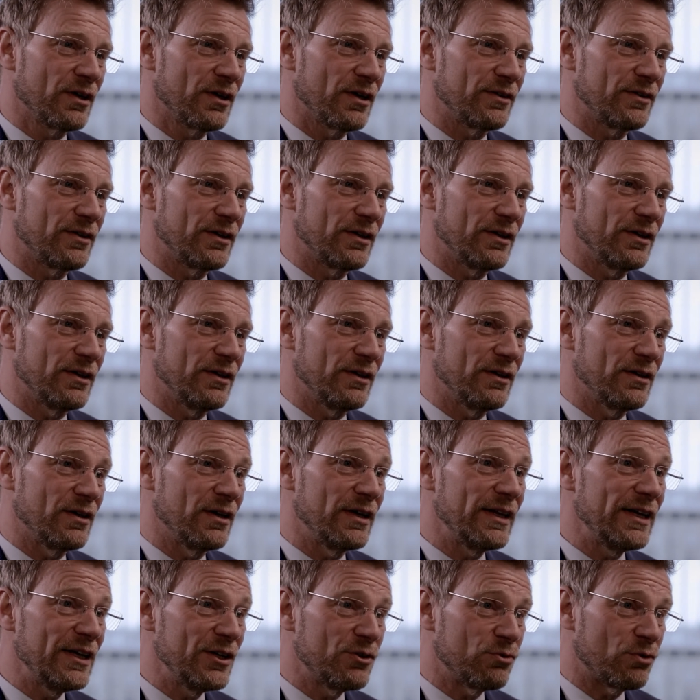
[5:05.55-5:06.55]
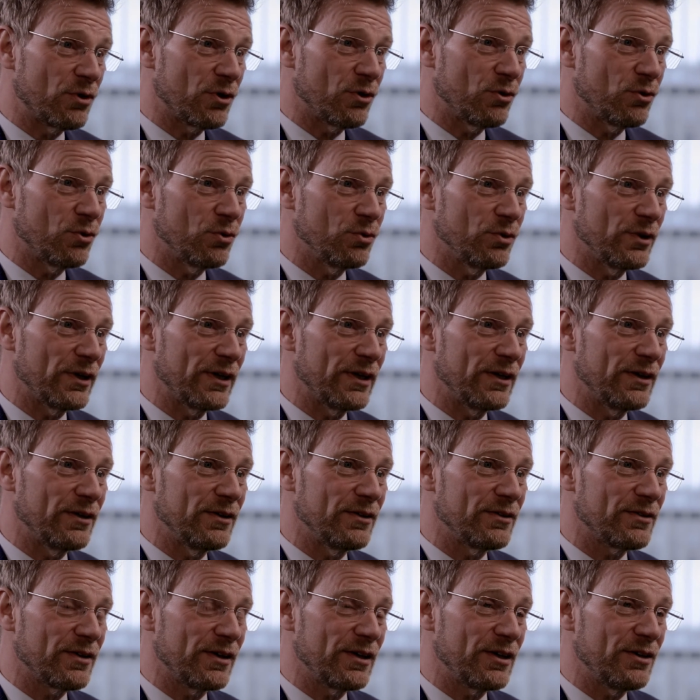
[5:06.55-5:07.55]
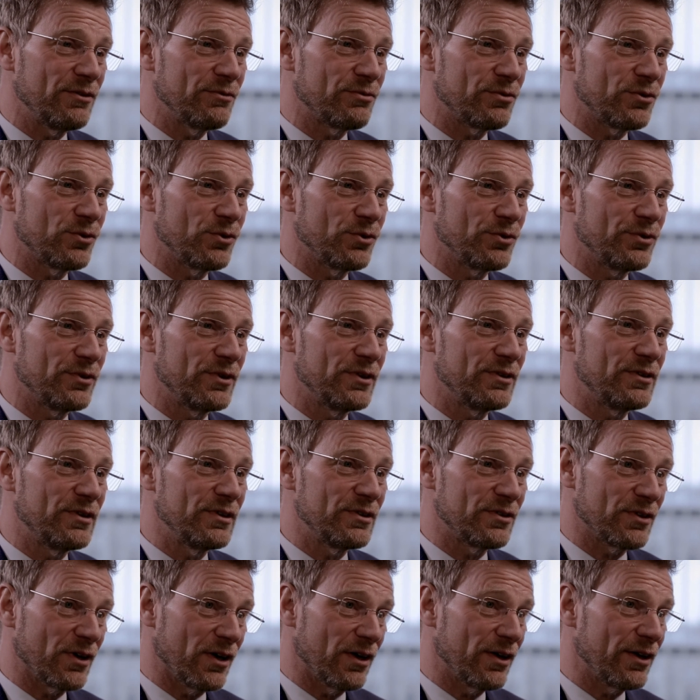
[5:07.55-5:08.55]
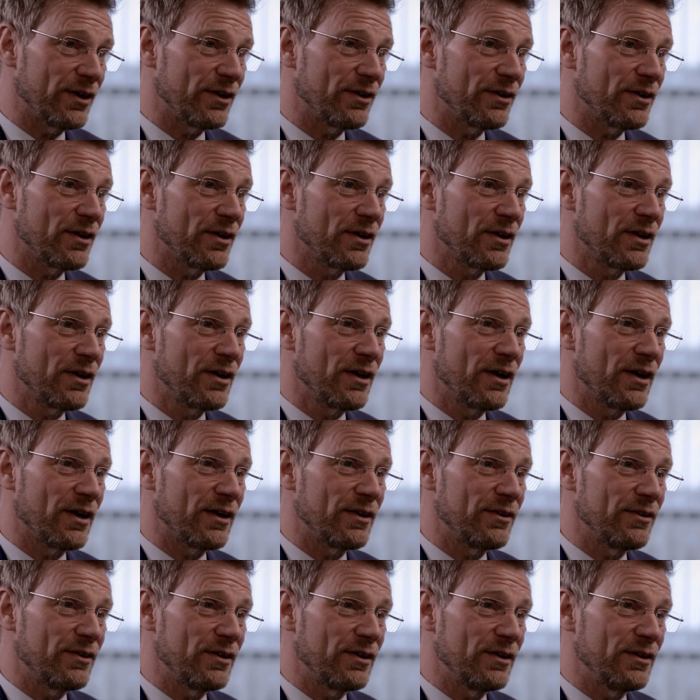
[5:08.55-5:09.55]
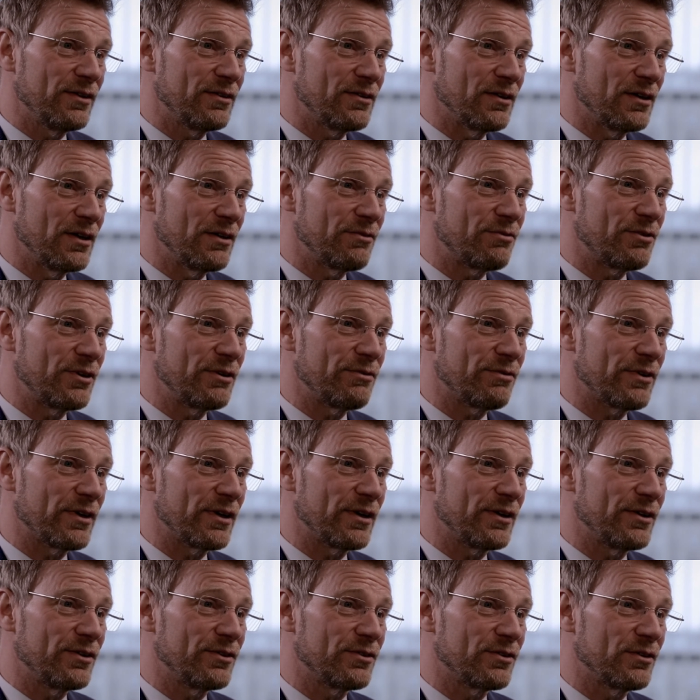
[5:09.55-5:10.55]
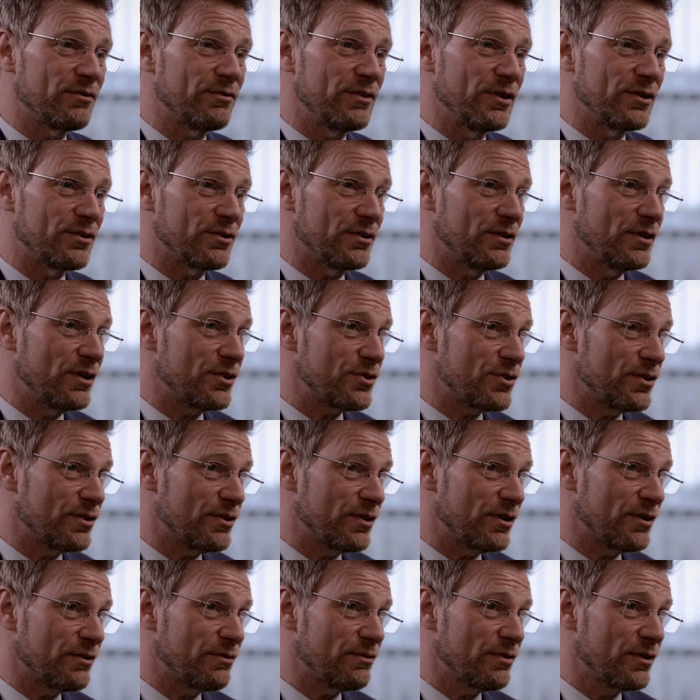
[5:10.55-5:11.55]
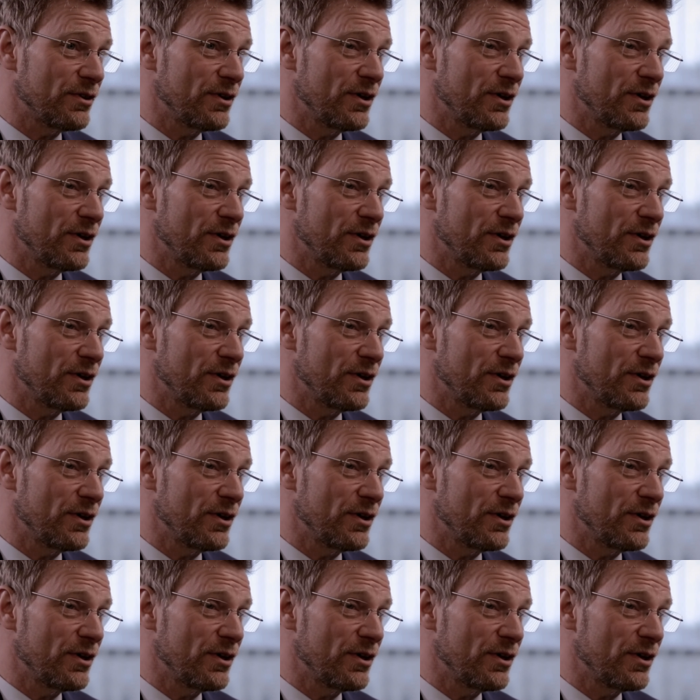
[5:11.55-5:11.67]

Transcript: the lead role in taking forward the design and the delivery phase of this initiative.